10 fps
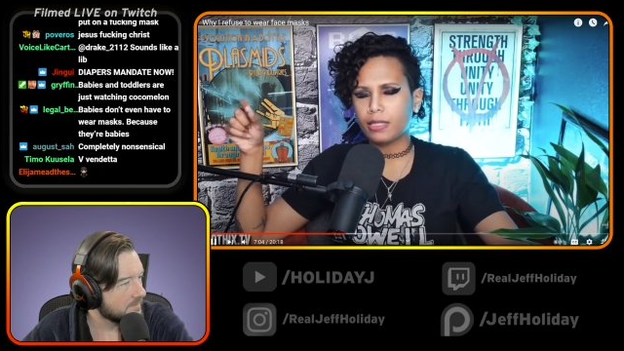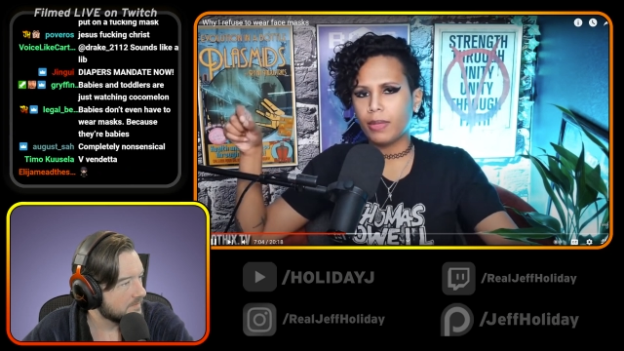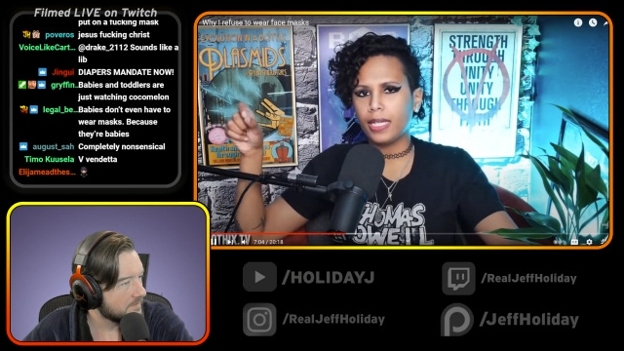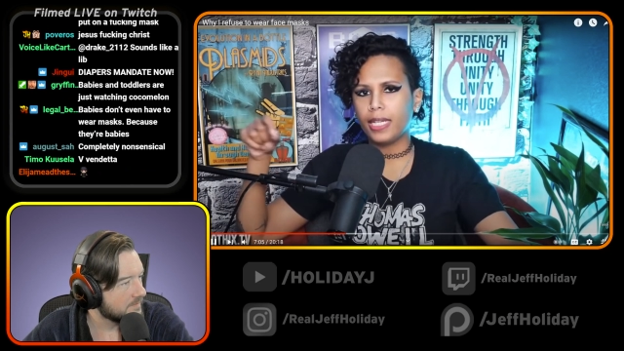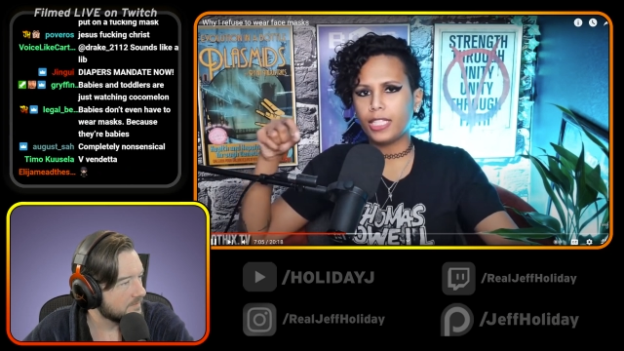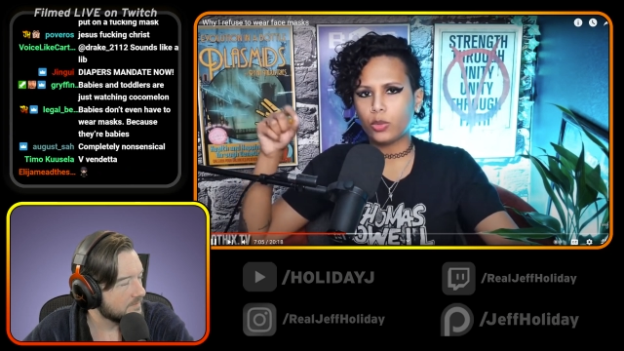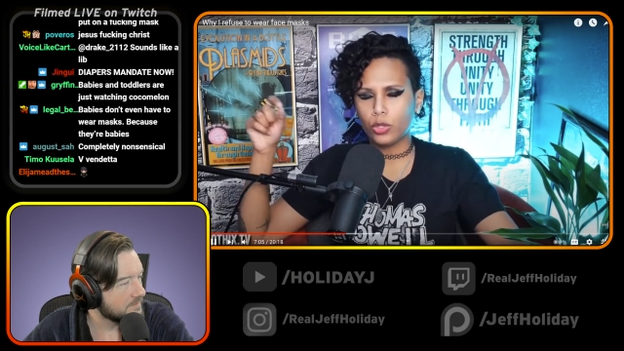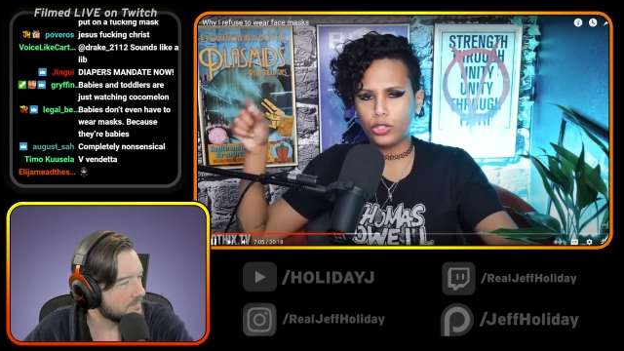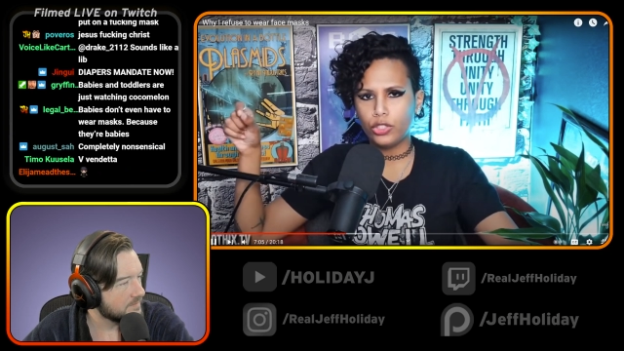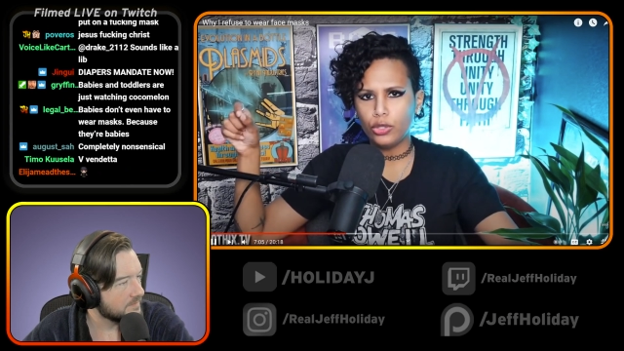Speaker 1: mandates will
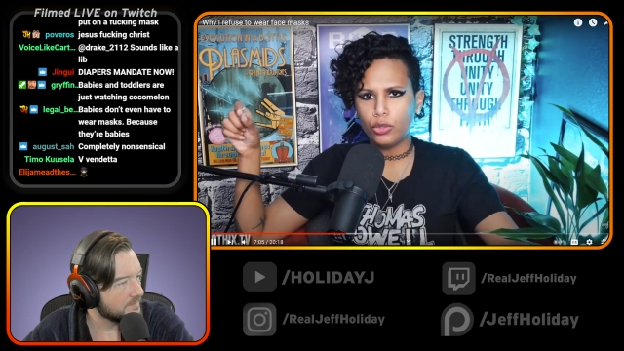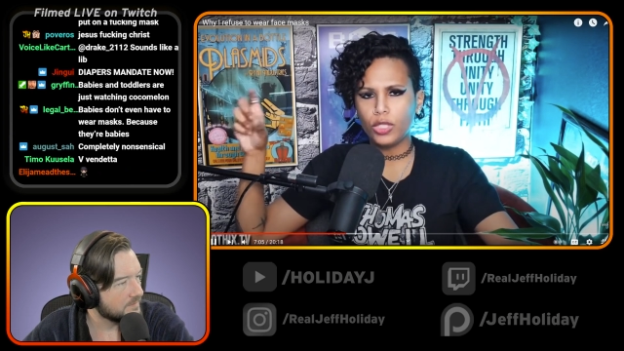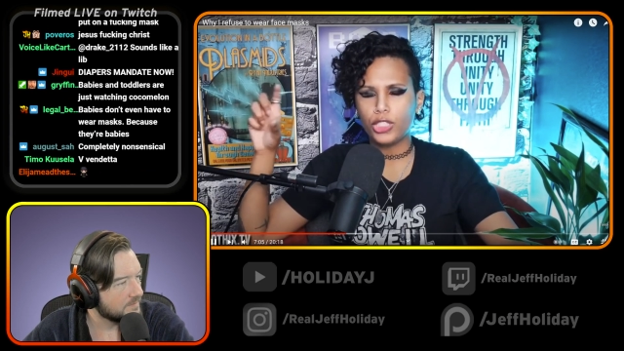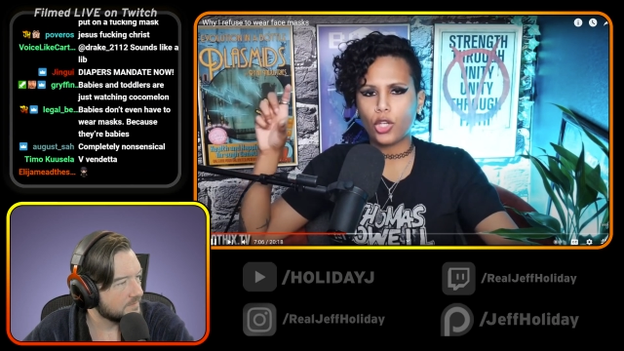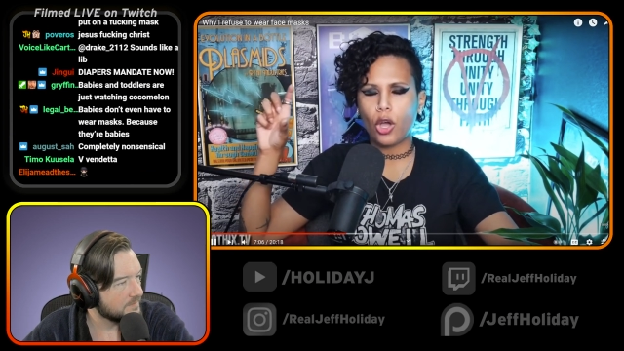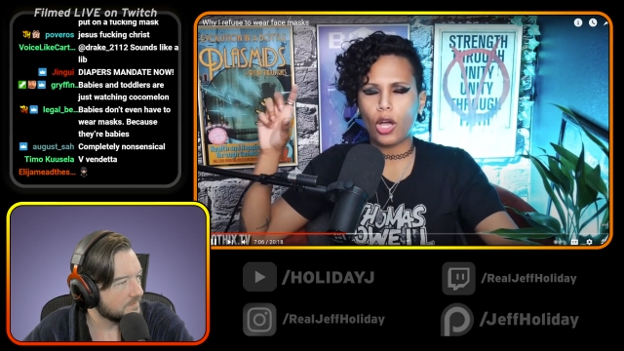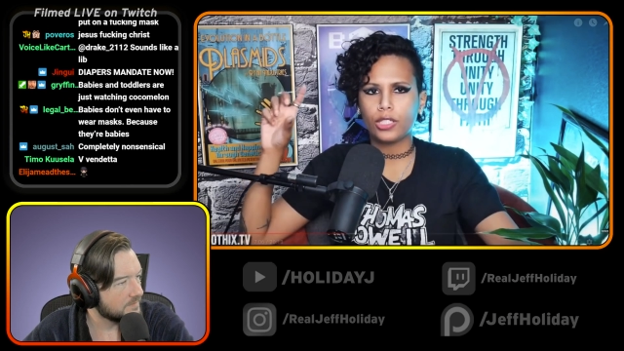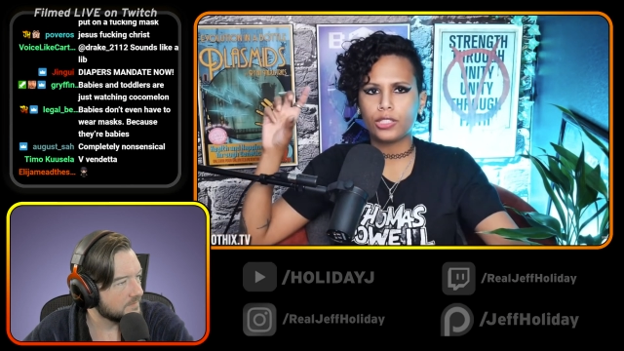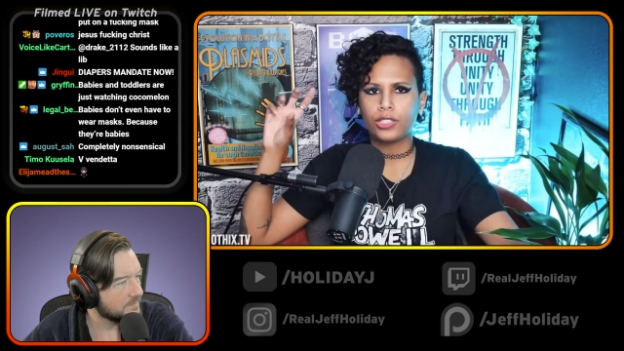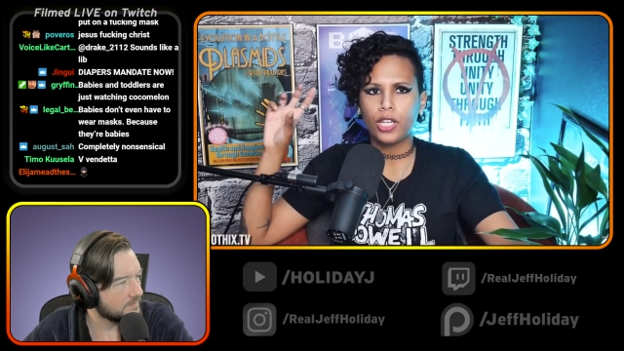do is
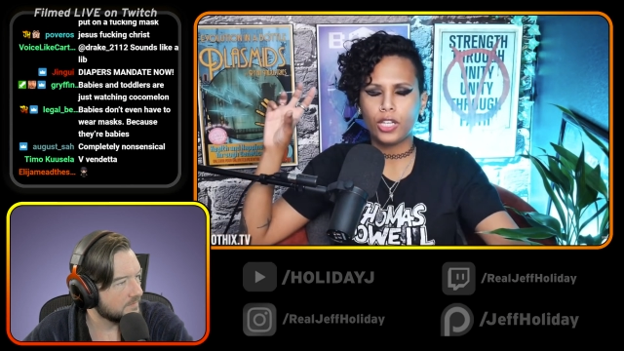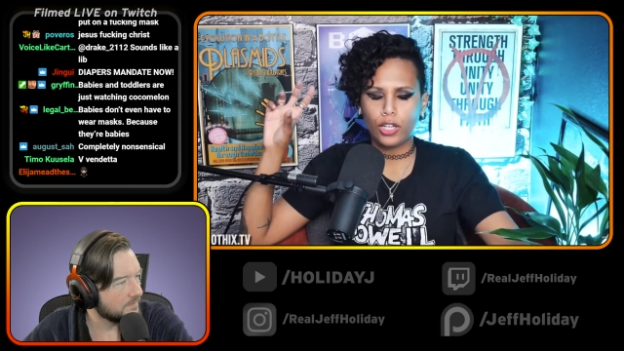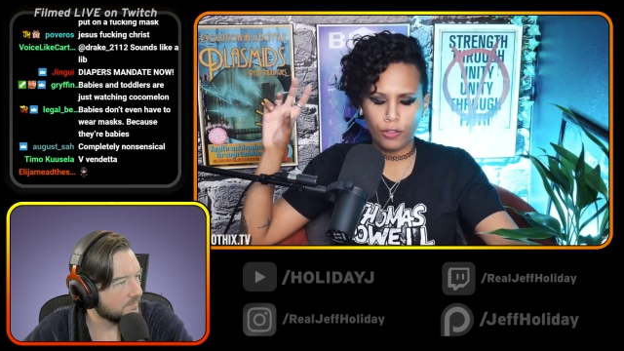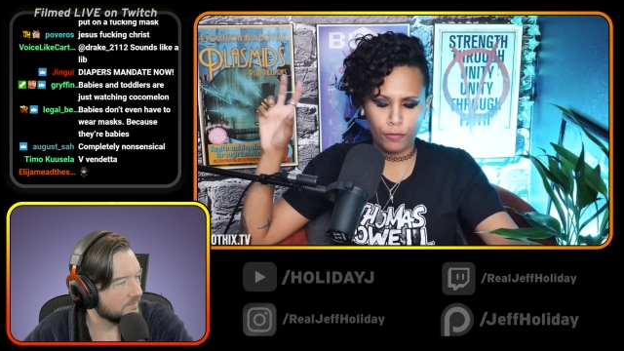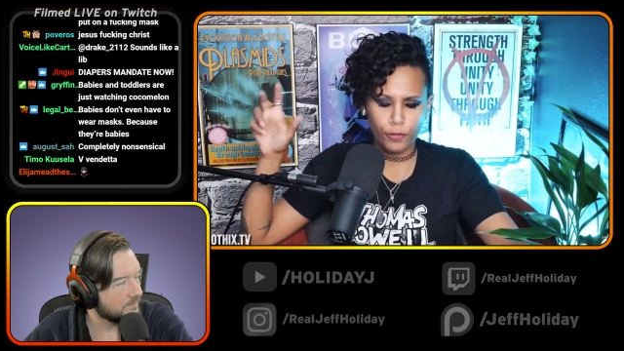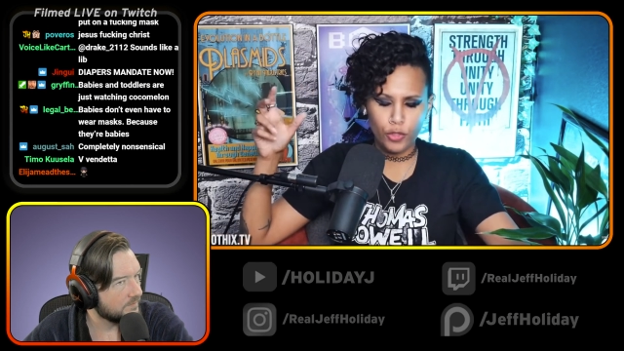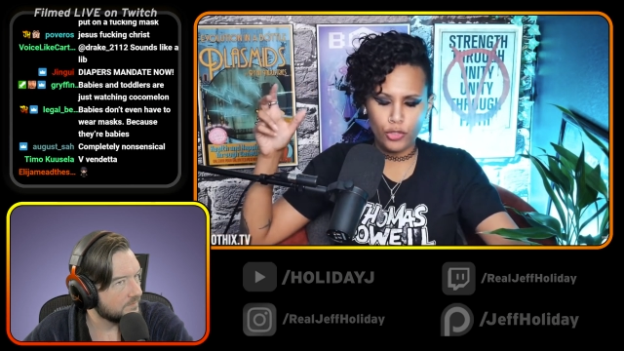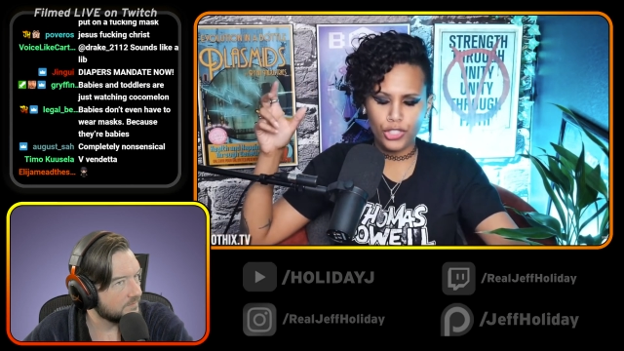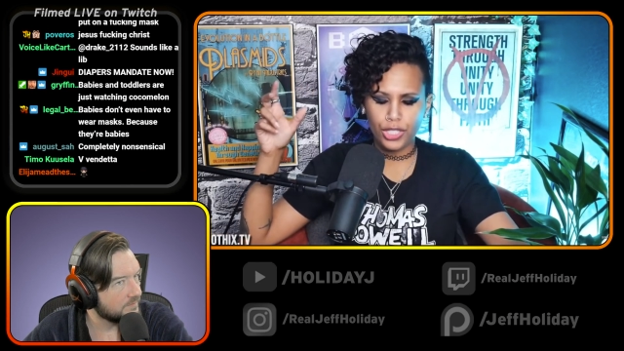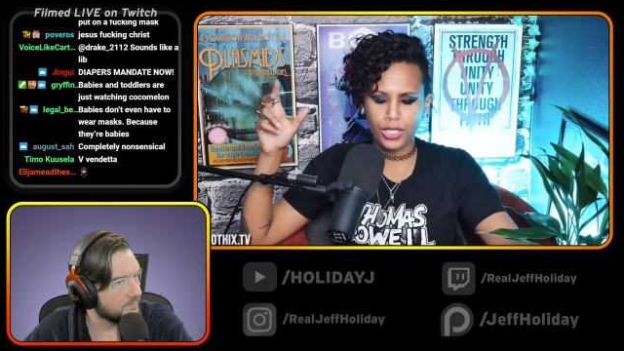cause
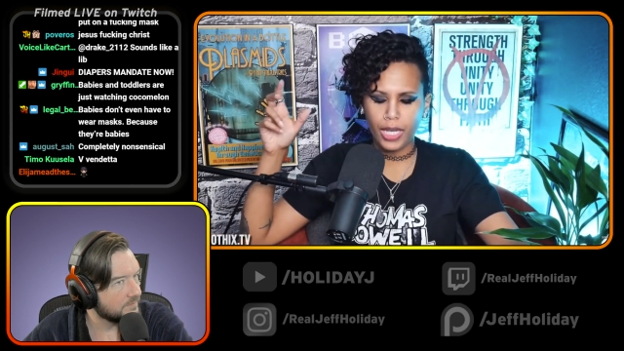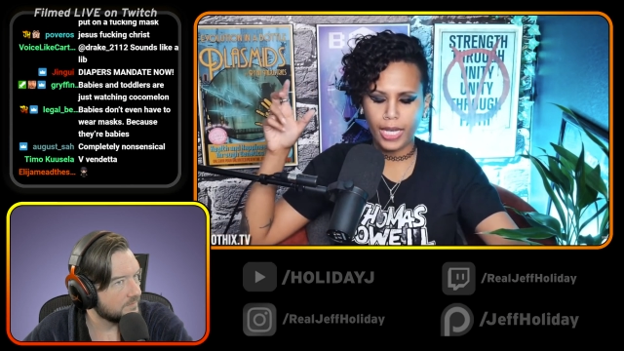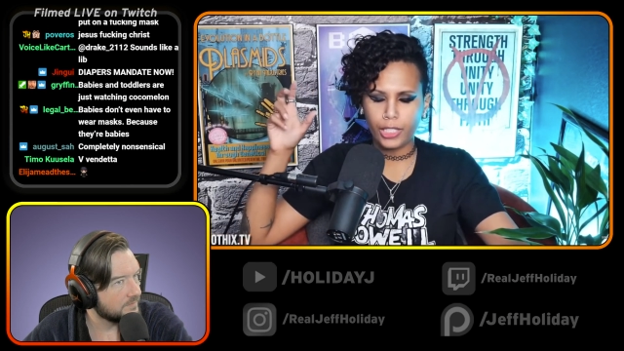confusion and